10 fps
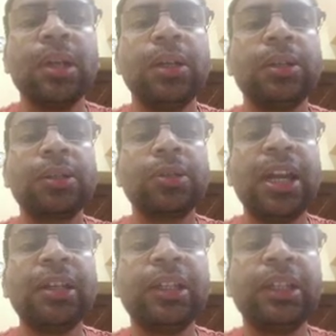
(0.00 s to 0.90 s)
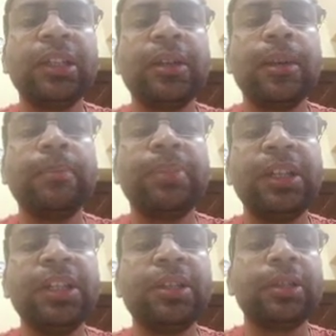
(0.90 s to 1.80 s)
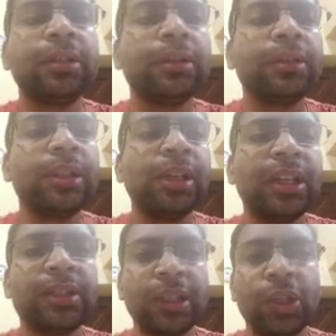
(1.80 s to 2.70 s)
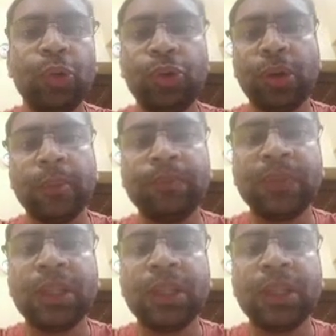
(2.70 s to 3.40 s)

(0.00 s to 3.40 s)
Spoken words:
so that they can complete their execution.